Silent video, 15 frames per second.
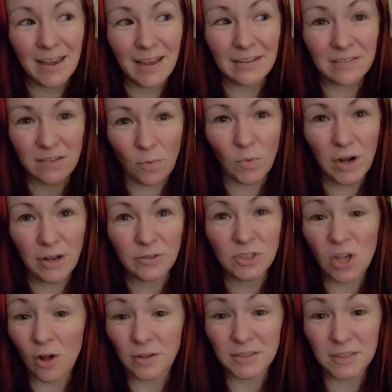and someone else
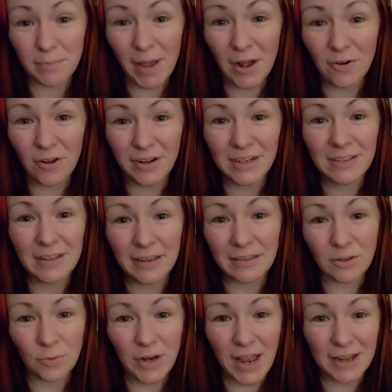calls them out on it, like
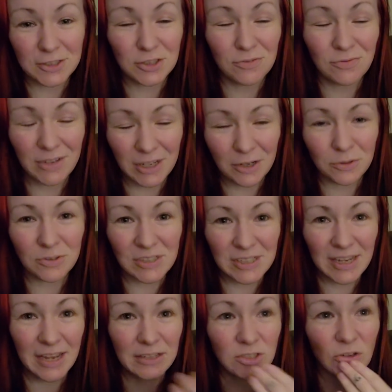the reaction videos to
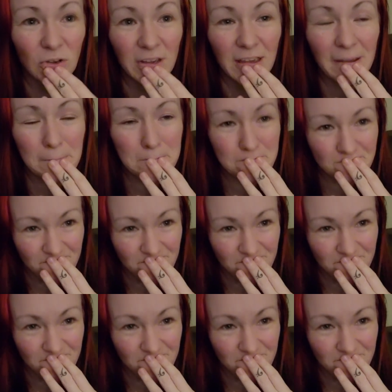Kay's cooking